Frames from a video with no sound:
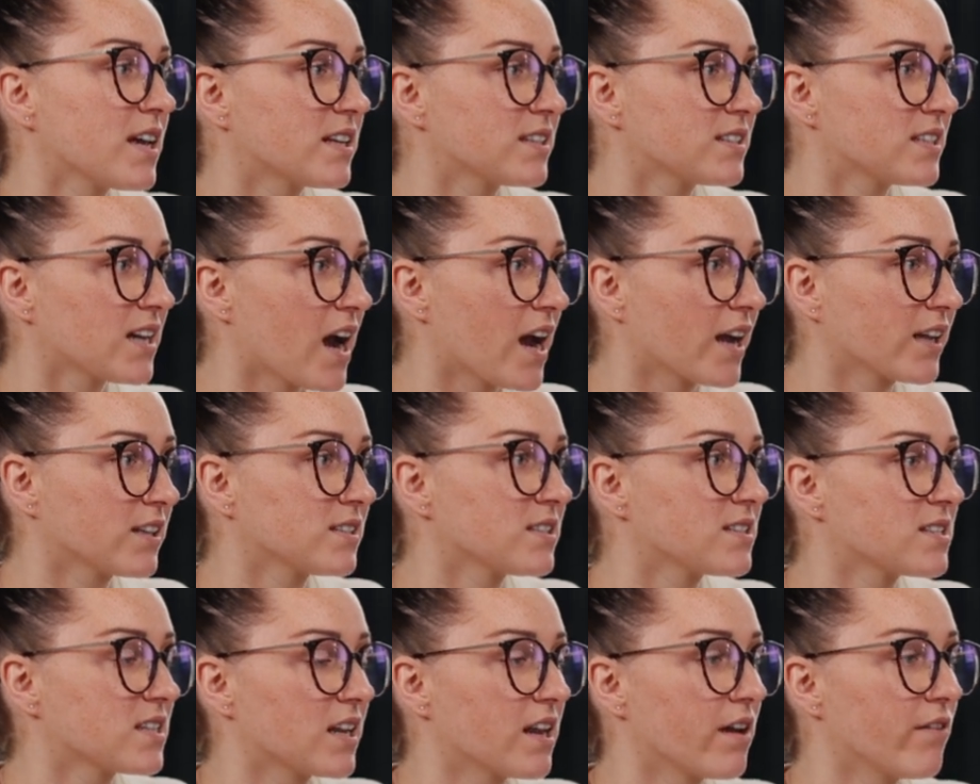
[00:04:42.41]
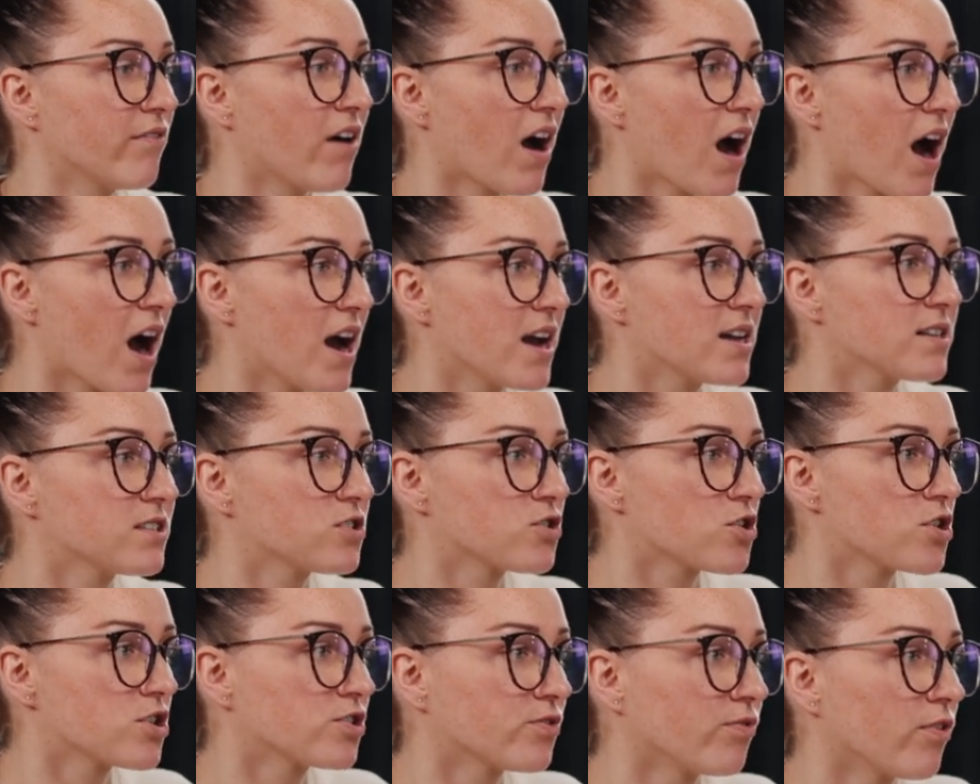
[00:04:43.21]
and titles that have high
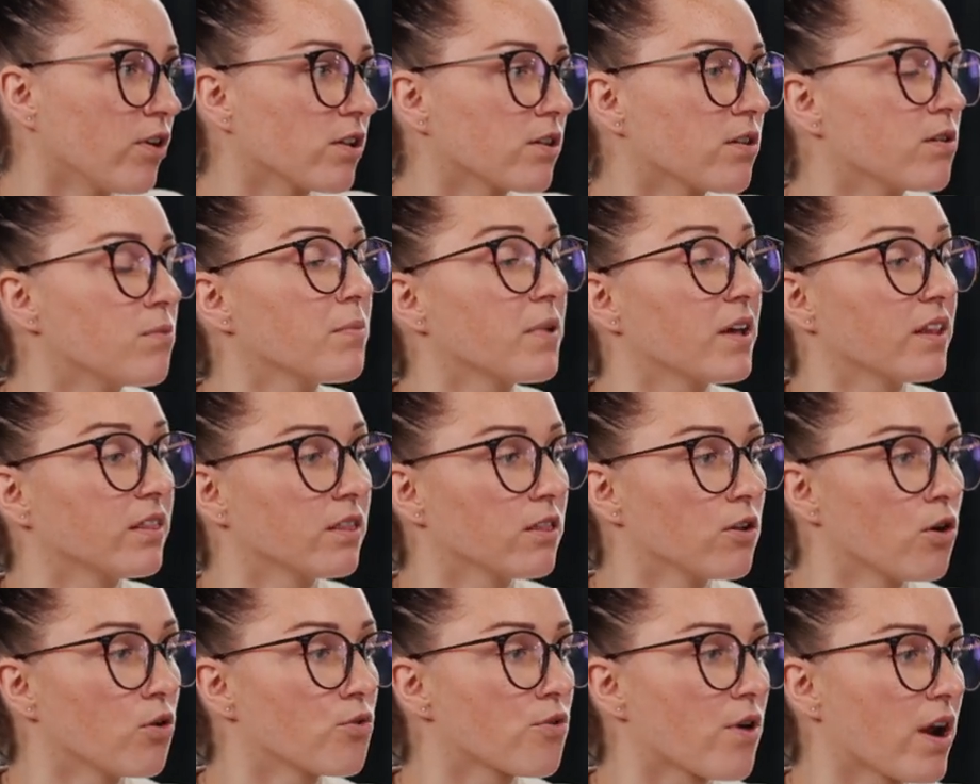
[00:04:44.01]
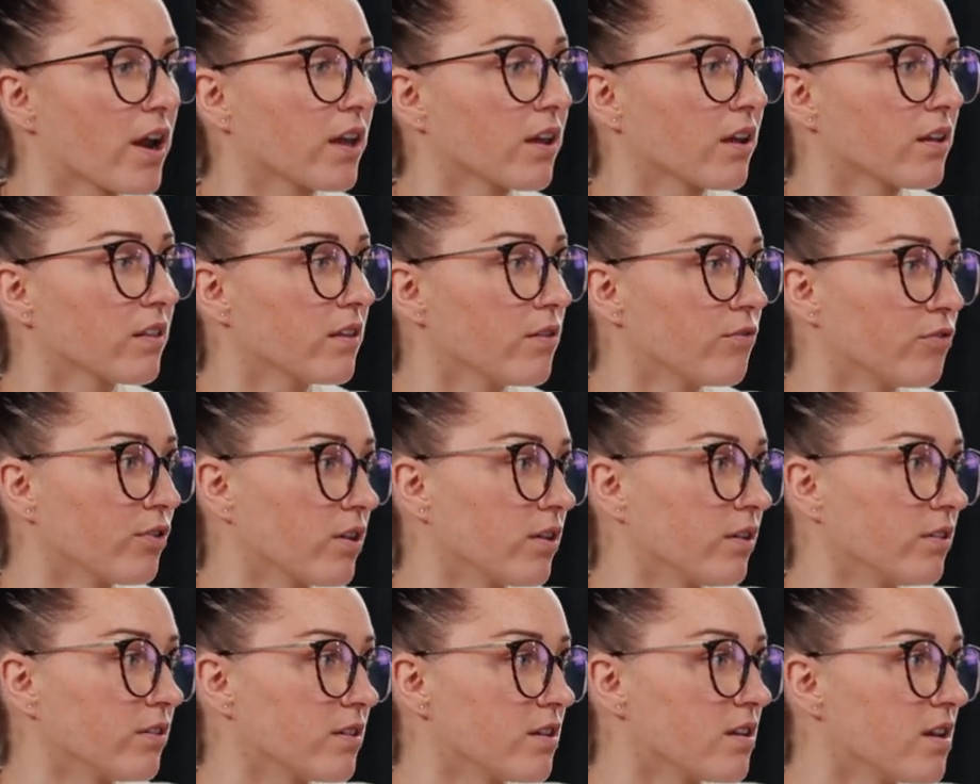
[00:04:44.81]
search volume and low ranking
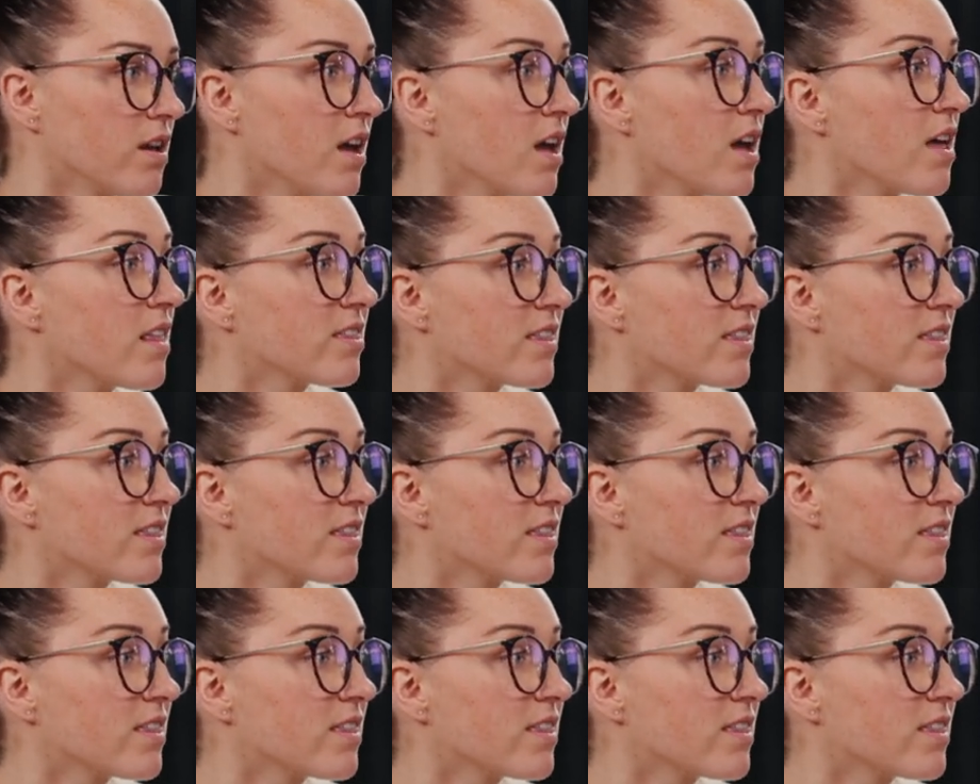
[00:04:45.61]
difficulty.